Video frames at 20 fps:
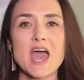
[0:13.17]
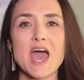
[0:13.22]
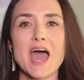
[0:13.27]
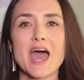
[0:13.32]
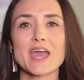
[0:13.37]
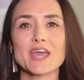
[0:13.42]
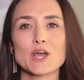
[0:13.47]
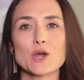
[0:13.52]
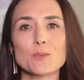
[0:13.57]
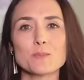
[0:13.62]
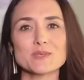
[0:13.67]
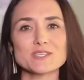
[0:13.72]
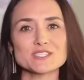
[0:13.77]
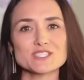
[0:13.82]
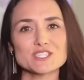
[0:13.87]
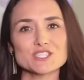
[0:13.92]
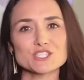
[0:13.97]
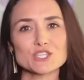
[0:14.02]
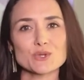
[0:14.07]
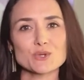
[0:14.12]
I help
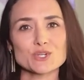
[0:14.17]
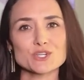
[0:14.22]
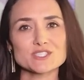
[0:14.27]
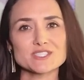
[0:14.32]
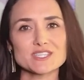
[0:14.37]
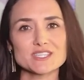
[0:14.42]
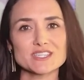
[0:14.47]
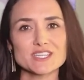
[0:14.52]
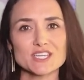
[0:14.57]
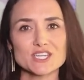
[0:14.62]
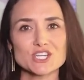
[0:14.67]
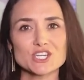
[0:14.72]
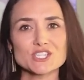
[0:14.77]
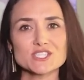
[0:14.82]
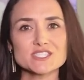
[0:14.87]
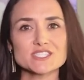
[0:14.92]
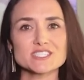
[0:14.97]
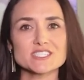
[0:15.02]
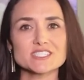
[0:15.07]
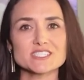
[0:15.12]
business owners and
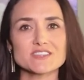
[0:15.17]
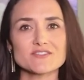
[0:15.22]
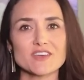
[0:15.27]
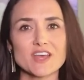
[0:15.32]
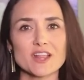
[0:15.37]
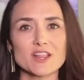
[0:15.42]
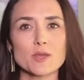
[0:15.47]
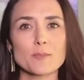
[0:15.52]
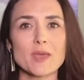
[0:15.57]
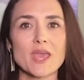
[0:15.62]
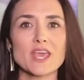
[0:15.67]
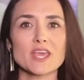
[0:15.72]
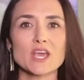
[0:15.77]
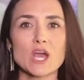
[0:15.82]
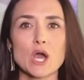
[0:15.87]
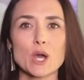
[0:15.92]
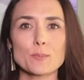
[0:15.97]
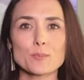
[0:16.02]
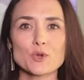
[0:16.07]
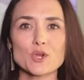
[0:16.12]
leaders to develop a
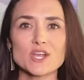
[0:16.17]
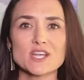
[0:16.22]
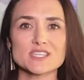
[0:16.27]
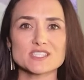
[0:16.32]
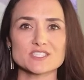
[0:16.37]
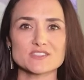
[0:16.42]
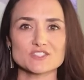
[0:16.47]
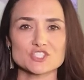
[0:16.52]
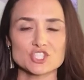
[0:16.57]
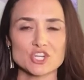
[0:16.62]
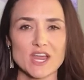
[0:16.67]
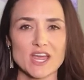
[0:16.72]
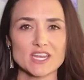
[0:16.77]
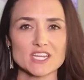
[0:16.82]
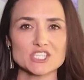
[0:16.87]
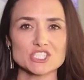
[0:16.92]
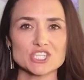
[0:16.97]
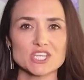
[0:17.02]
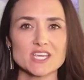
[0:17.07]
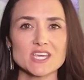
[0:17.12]
comprehensive
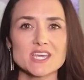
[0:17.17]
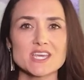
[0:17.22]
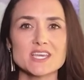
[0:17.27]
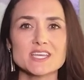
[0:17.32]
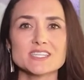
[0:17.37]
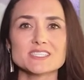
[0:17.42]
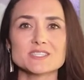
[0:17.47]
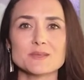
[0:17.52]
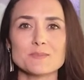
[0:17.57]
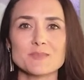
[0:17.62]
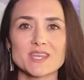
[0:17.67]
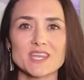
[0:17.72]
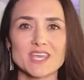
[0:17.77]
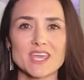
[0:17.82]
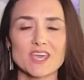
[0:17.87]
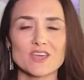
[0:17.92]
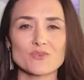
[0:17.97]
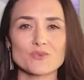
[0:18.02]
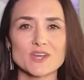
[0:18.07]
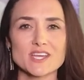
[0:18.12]
strategy to
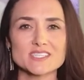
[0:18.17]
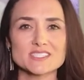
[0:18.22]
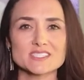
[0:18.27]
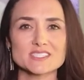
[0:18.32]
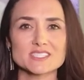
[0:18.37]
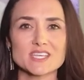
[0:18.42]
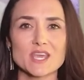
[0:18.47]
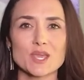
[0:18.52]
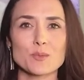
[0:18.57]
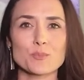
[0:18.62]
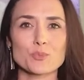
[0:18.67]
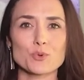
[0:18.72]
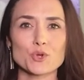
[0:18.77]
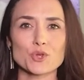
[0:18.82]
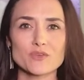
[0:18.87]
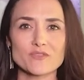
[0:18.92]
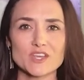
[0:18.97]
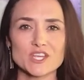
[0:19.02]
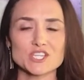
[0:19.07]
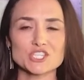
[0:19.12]
mitigate risk,
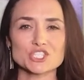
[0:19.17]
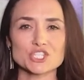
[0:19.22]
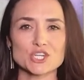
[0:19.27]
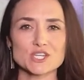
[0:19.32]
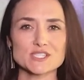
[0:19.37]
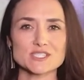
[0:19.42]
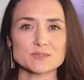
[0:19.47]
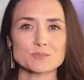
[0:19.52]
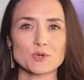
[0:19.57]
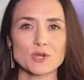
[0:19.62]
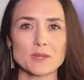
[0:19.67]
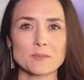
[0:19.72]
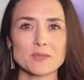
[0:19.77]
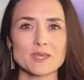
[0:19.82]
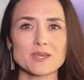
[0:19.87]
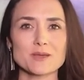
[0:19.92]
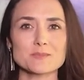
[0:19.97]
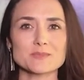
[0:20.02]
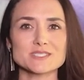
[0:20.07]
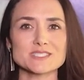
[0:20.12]
improve insurance
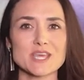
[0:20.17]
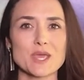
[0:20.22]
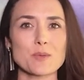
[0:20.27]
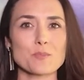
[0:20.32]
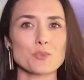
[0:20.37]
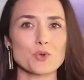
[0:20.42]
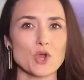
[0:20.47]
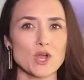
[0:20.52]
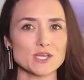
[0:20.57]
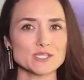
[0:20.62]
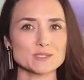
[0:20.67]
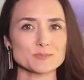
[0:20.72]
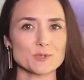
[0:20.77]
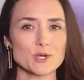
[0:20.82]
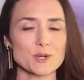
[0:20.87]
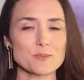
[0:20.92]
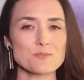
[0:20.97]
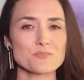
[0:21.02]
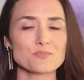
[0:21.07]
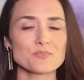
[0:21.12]
premiums, and prosper.
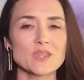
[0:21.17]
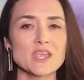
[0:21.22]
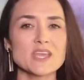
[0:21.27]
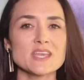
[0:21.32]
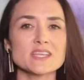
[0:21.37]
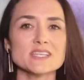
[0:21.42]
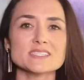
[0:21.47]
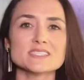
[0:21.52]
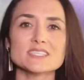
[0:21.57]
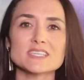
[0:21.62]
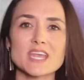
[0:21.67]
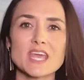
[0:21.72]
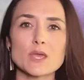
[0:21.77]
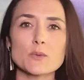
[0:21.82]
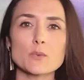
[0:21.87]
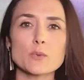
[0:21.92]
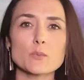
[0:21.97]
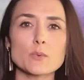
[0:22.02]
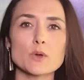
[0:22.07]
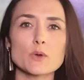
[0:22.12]

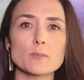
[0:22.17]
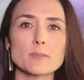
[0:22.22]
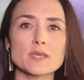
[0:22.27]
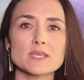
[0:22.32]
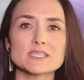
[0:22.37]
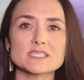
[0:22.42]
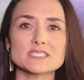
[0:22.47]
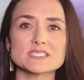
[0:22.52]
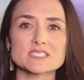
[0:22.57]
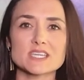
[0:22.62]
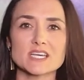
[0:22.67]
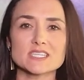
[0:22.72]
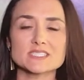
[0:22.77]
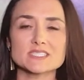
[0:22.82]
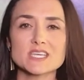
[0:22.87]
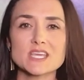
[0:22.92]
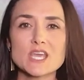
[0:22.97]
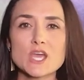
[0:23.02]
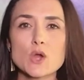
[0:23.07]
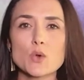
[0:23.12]
Today we will be
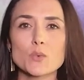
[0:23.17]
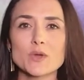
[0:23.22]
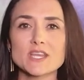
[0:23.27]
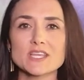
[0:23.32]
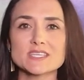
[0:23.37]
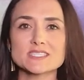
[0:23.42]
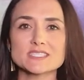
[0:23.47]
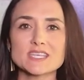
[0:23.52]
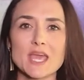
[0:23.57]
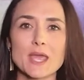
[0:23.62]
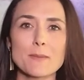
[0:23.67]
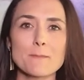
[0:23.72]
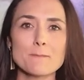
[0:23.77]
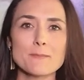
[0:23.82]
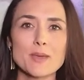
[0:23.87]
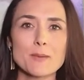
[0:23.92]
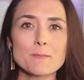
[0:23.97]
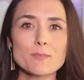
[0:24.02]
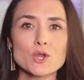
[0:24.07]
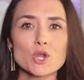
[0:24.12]
discussing what is a
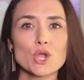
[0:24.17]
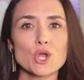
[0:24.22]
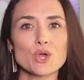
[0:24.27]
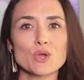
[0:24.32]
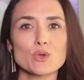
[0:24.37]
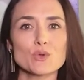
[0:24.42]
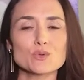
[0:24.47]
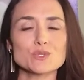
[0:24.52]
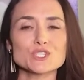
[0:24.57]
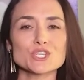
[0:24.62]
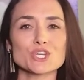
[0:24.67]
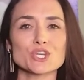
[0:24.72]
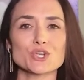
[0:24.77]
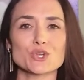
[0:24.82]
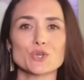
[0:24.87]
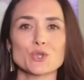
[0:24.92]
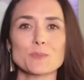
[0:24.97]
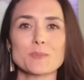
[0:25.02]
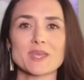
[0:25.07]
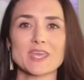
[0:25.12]
member-owned
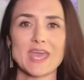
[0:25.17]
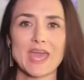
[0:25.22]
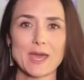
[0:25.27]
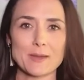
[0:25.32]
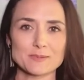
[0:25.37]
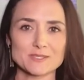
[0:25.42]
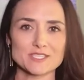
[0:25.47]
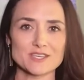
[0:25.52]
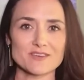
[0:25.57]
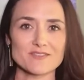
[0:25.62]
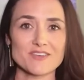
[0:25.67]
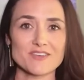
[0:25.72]
group captive.